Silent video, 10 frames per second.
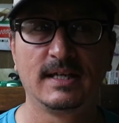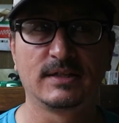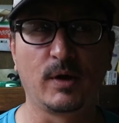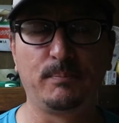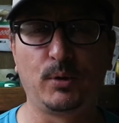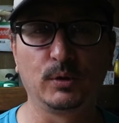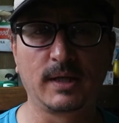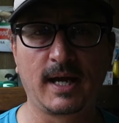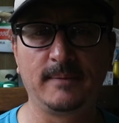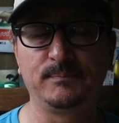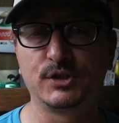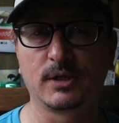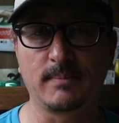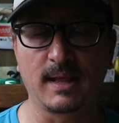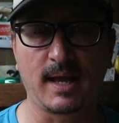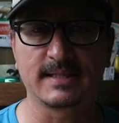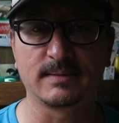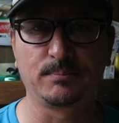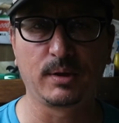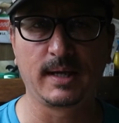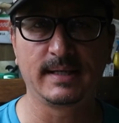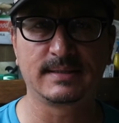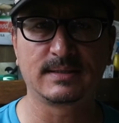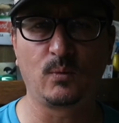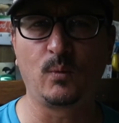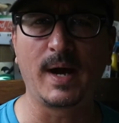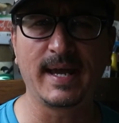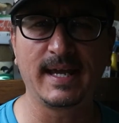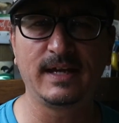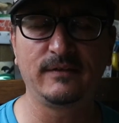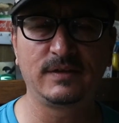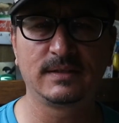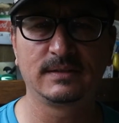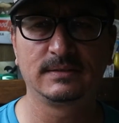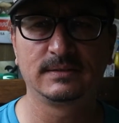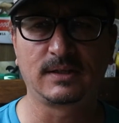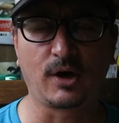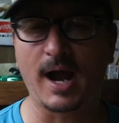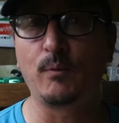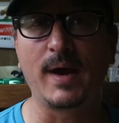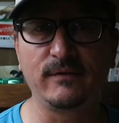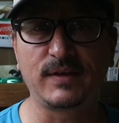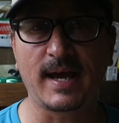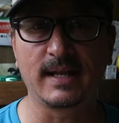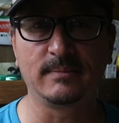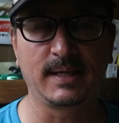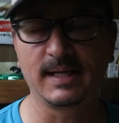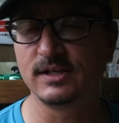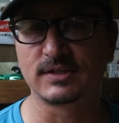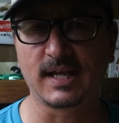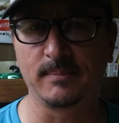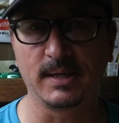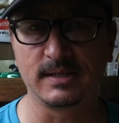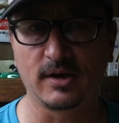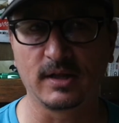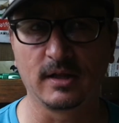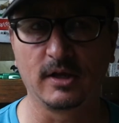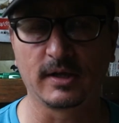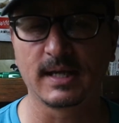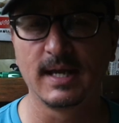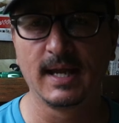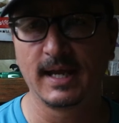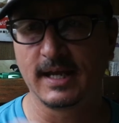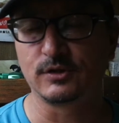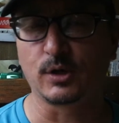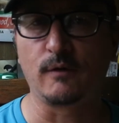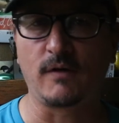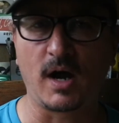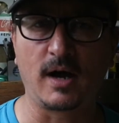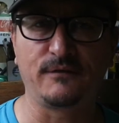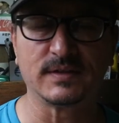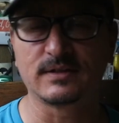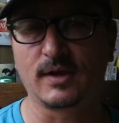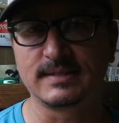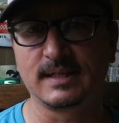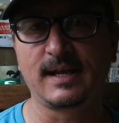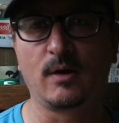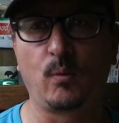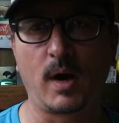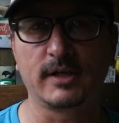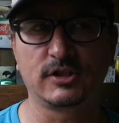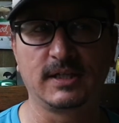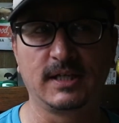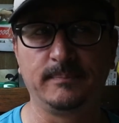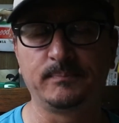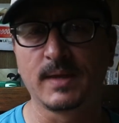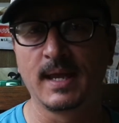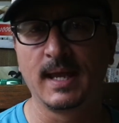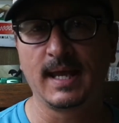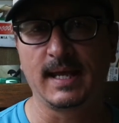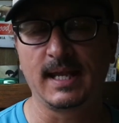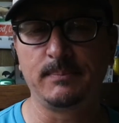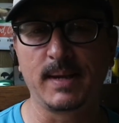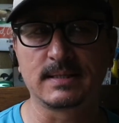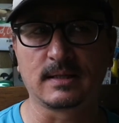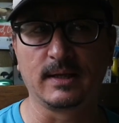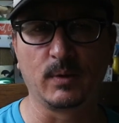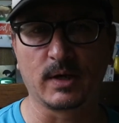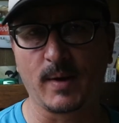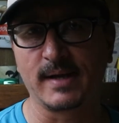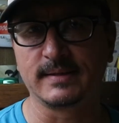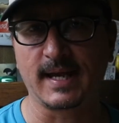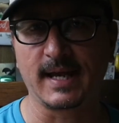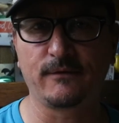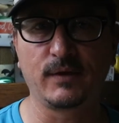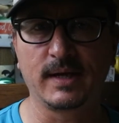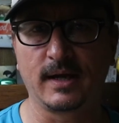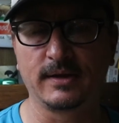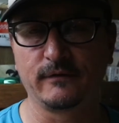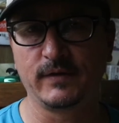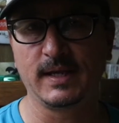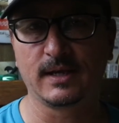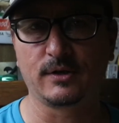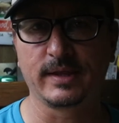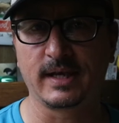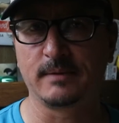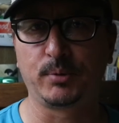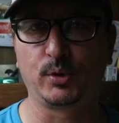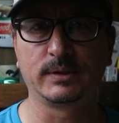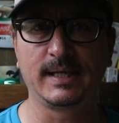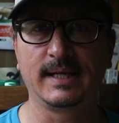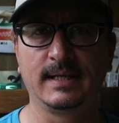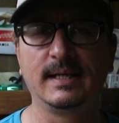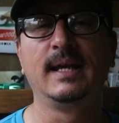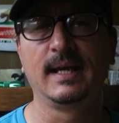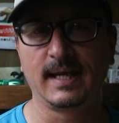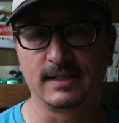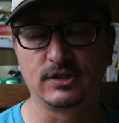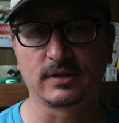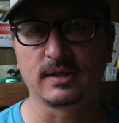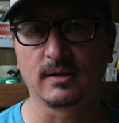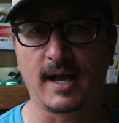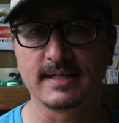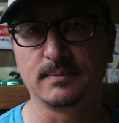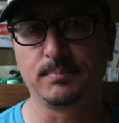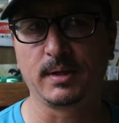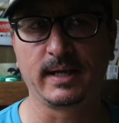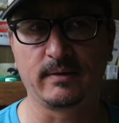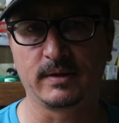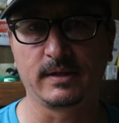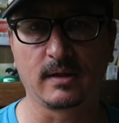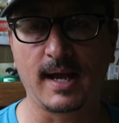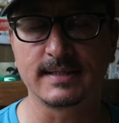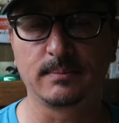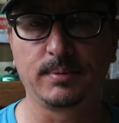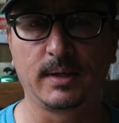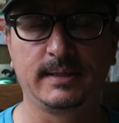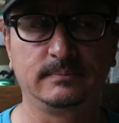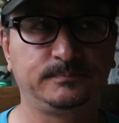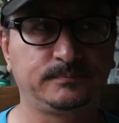So he pulled up, took my license plates, waved, or I waved at him, and he just gave me a dirty look and drove off. And so I sit there and watched him, and he basically went around to every other vehicle that had pulled in and took their license plate and run their license plate.